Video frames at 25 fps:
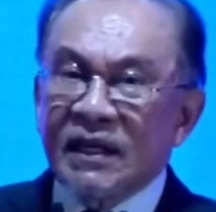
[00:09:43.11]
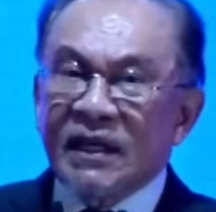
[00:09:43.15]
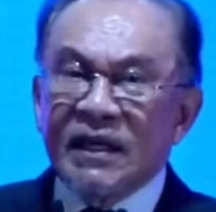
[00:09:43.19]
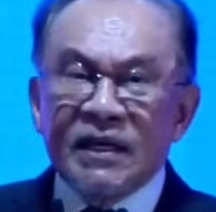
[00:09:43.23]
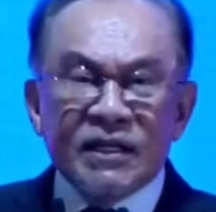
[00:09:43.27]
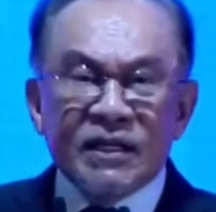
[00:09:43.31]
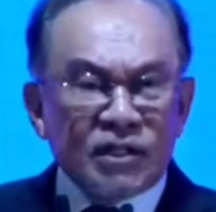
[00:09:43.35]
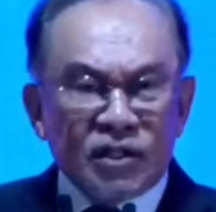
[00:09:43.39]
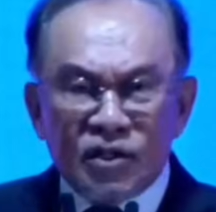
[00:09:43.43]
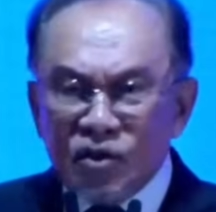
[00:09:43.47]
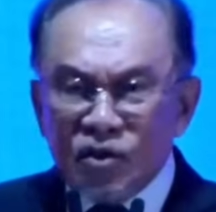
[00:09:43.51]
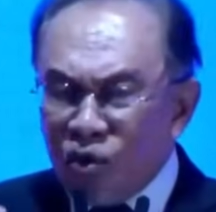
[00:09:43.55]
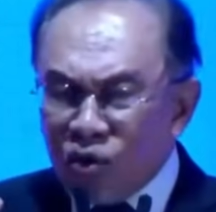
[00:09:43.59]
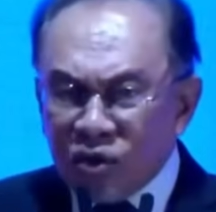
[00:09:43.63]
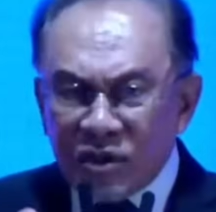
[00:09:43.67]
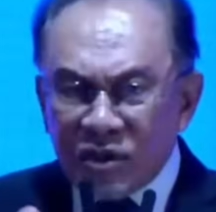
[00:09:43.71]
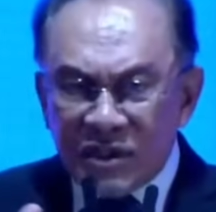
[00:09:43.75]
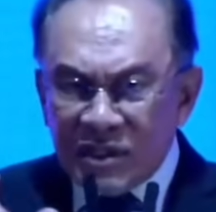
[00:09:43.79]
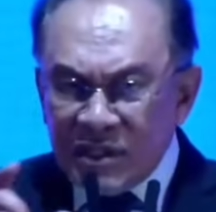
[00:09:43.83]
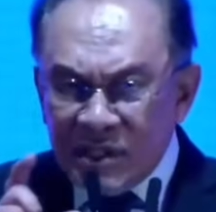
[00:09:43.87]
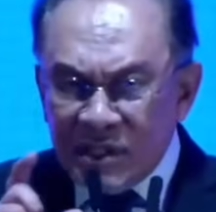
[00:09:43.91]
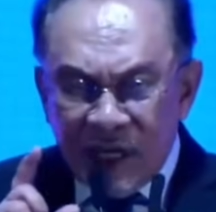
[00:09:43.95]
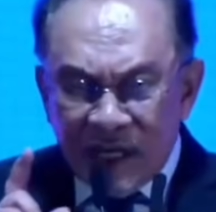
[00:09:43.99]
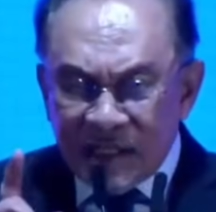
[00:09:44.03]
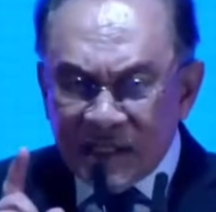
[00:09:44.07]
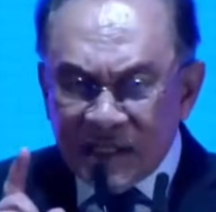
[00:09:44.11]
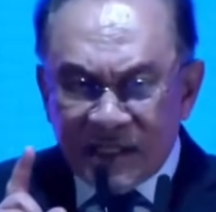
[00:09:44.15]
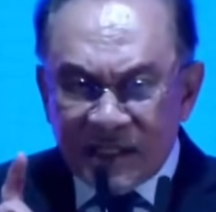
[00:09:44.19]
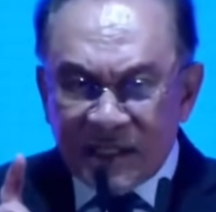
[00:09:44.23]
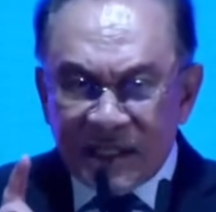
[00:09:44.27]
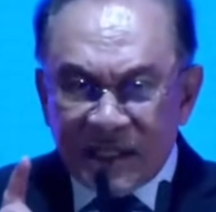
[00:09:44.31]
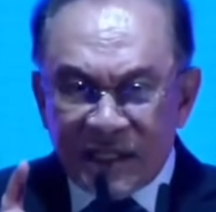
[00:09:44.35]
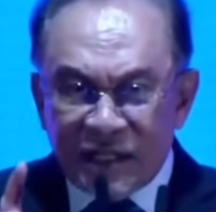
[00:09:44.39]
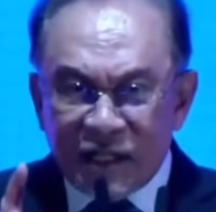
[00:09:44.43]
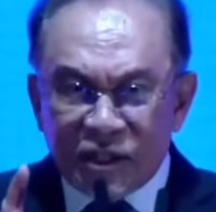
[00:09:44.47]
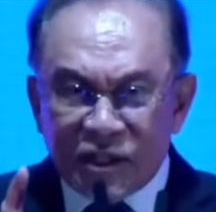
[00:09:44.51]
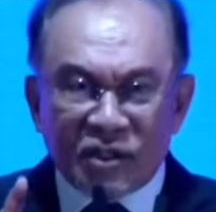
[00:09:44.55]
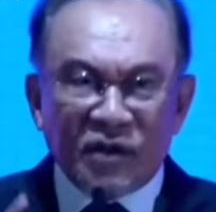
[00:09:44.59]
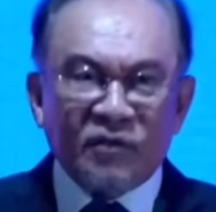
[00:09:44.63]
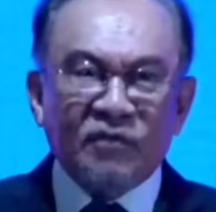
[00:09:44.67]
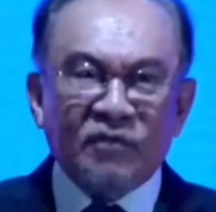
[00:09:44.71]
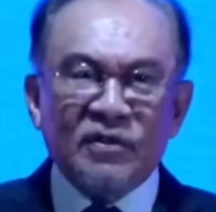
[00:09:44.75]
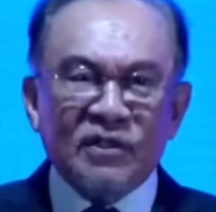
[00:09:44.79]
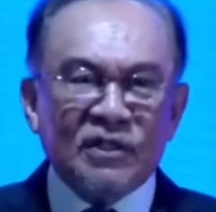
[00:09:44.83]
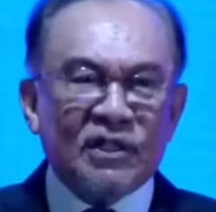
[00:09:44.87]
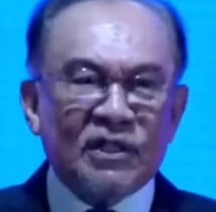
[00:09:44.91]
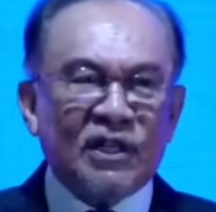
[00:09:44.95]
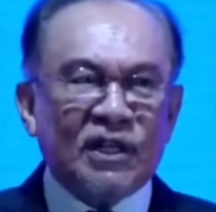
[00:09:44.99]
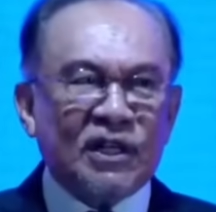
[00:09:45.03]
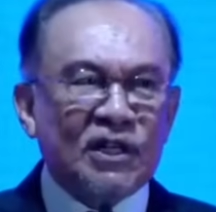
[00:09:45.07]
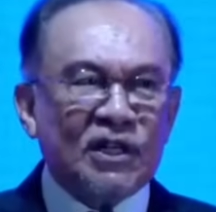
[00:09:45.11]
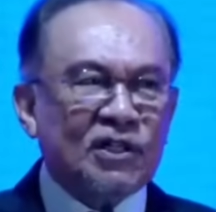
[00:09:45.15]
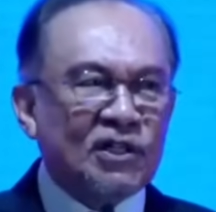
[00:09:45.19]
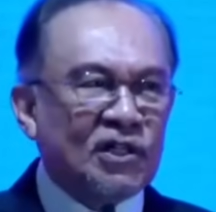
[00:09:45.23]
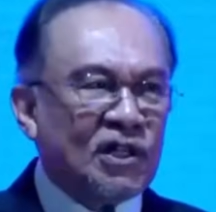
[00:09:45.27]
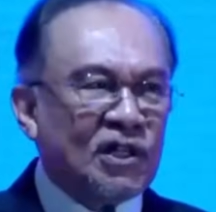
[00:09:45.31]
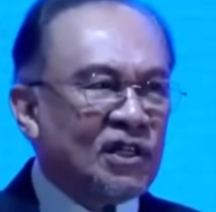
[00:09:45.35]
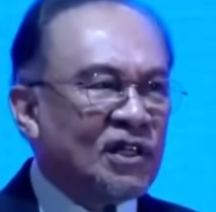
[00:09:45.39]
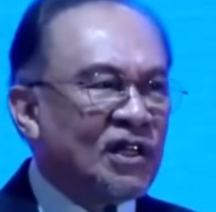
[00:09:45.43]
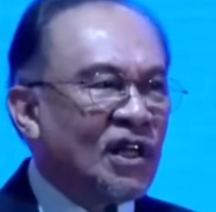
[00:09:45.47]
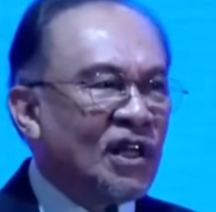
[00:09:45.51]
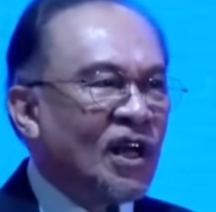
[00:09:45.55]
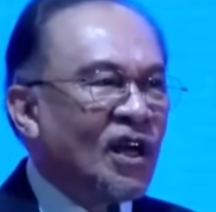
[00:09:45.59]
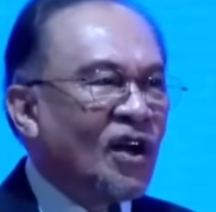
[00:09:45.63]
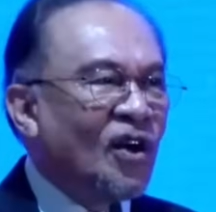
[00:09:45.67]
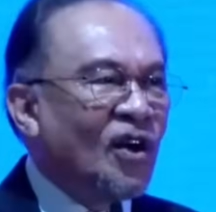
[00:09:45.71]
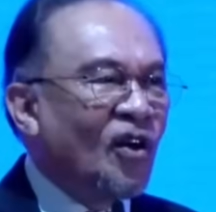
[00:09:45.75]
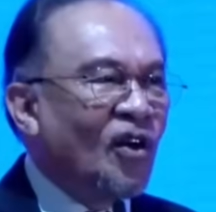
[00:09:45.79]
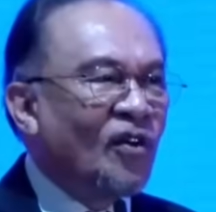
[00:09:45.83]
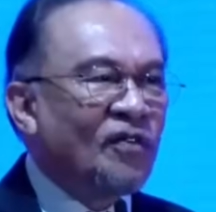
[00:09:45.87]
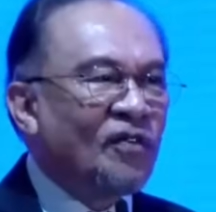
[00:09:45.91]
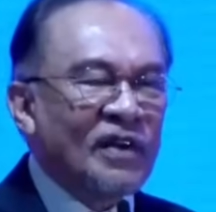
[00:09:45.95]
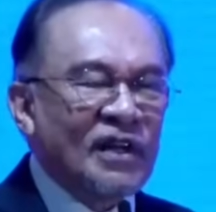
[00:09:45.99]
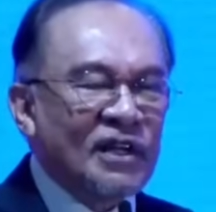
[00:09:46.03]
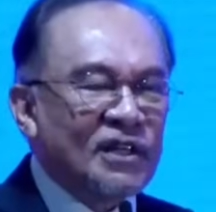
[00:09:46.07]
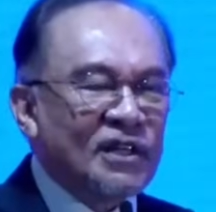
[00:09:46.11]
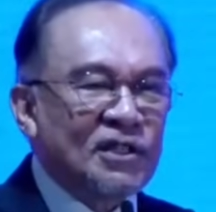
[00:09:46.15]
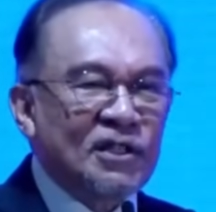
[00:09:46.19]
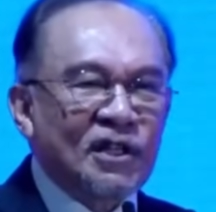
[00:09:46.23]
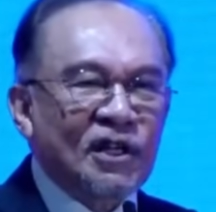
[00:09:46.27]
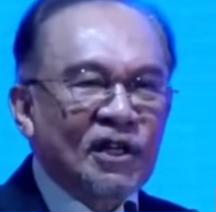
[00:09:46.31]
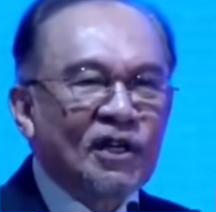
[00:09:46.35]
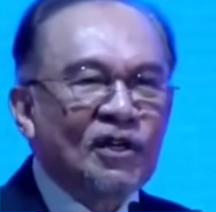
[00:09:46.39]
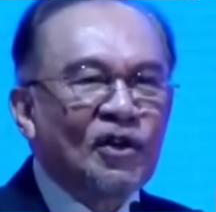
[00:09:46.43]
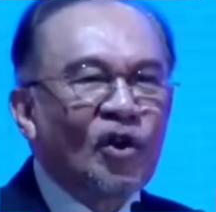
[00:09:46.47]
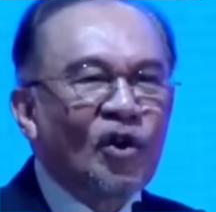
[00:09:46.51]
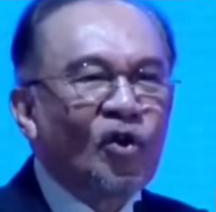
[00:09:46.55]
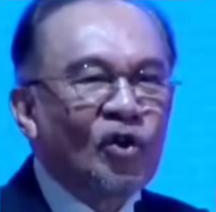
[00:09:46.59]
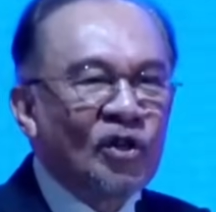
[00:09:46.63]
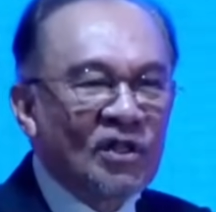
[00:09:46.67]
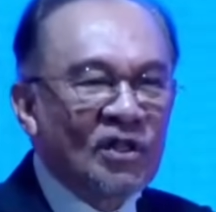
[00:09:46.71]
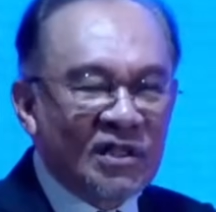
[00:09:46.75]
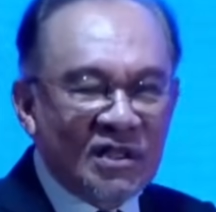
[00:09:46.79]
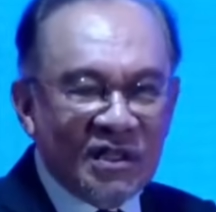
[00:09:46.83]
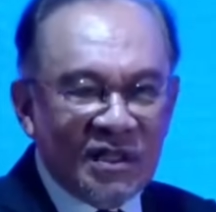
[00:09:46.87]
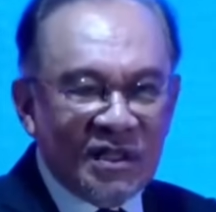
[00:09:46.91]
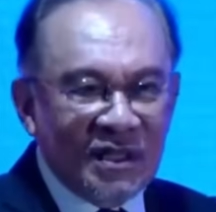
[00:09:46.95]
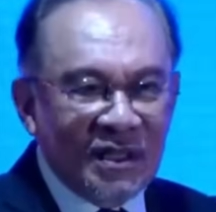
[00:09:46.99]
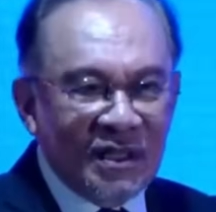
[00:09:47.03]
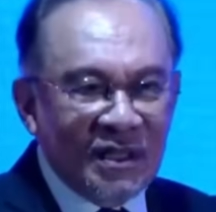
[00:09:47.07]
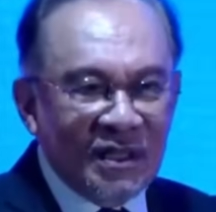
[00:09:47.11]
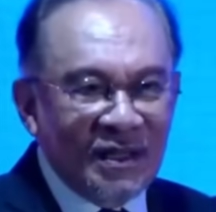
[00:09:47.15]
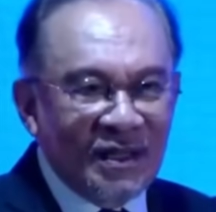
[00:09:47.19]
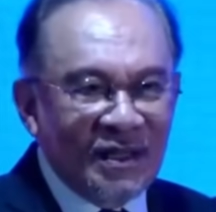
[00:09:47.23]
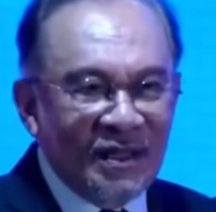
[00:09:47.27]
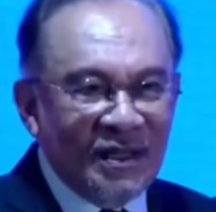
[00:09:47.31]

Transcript: is not just the sophistication of its technology.